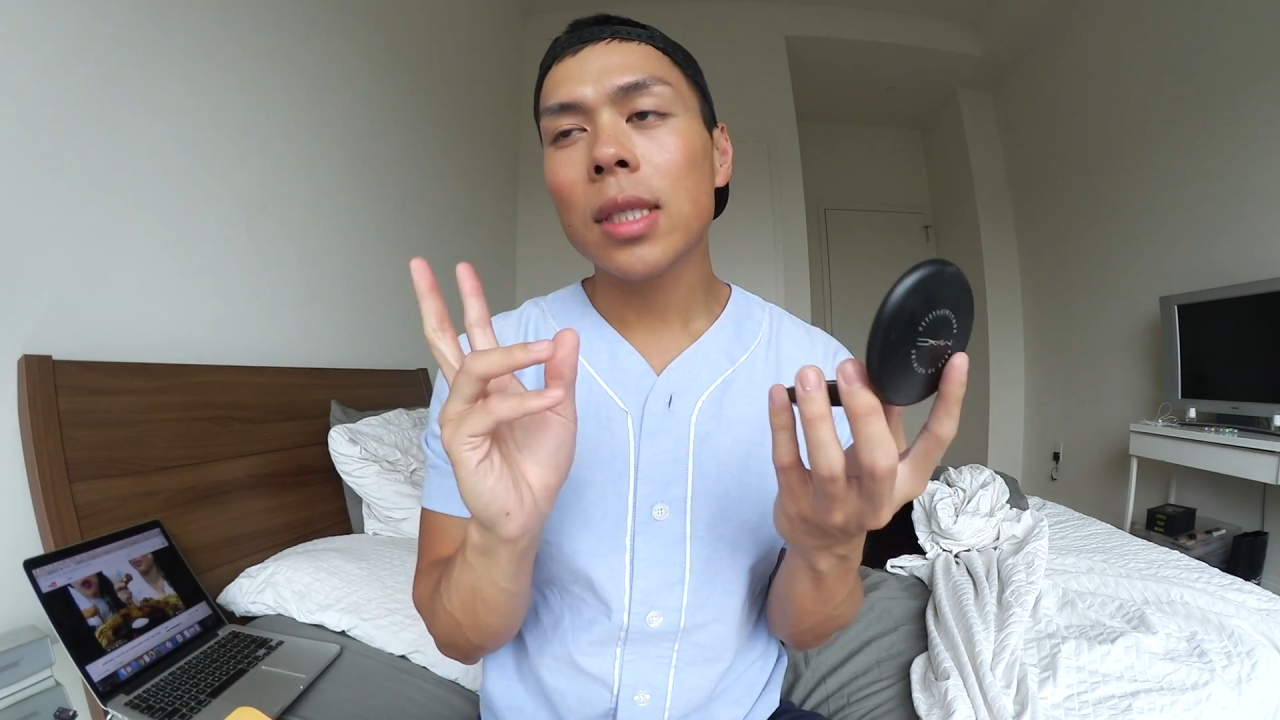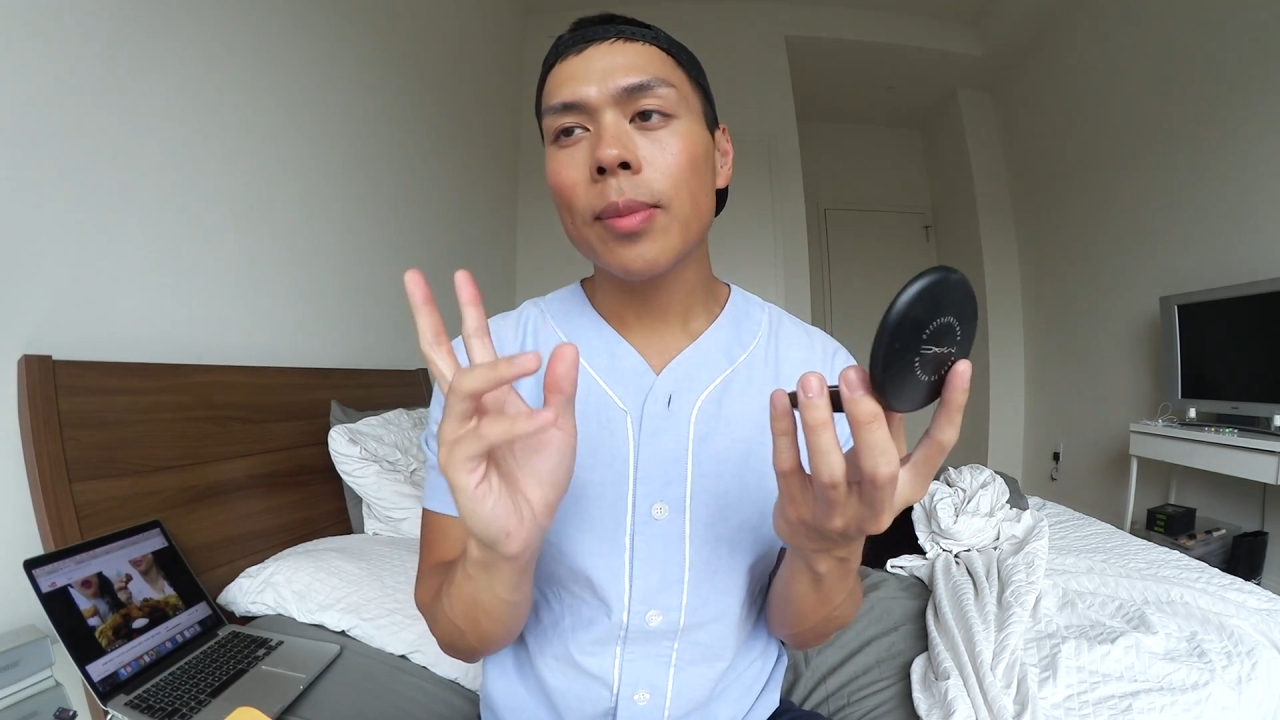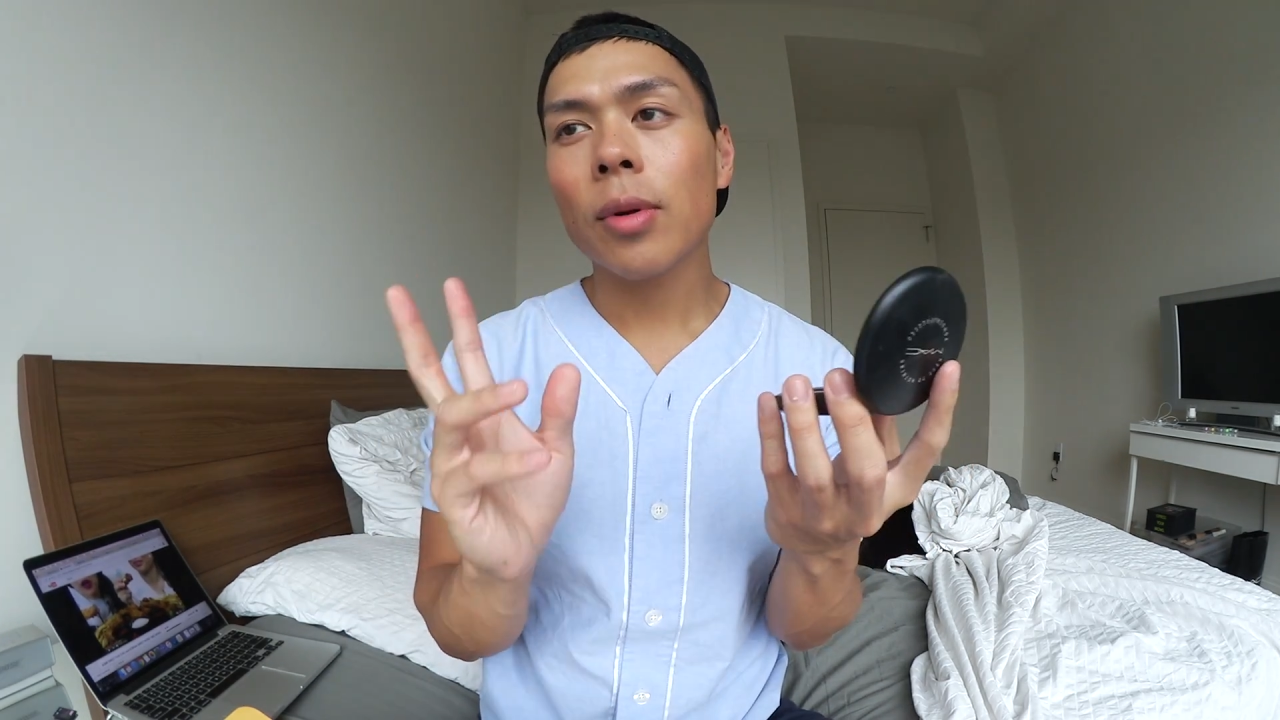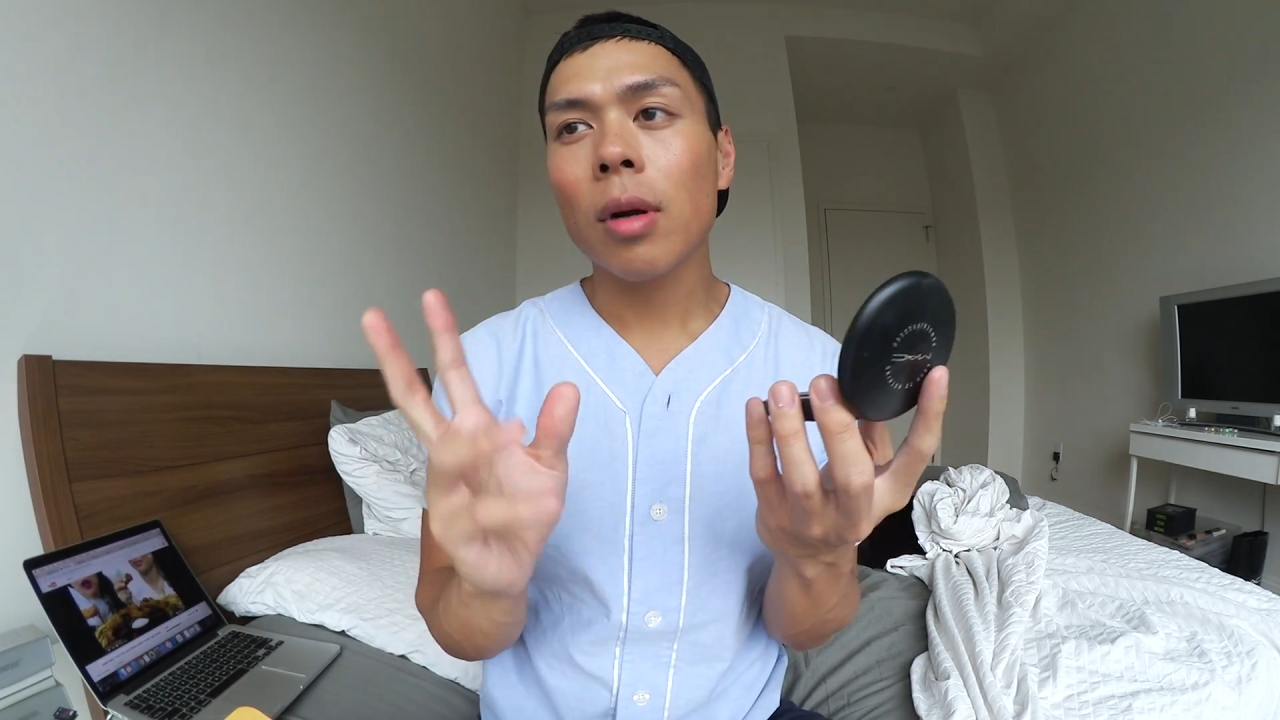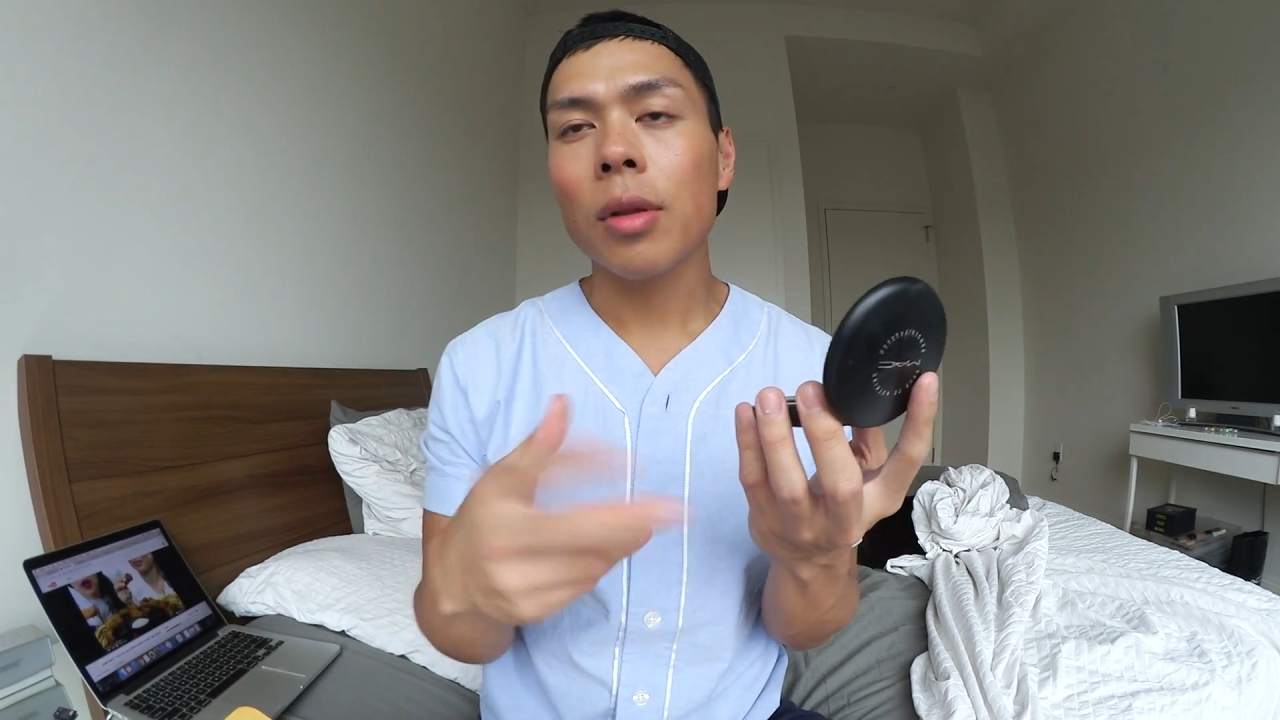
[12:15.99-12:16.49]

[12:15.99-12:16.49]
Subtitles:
deeper,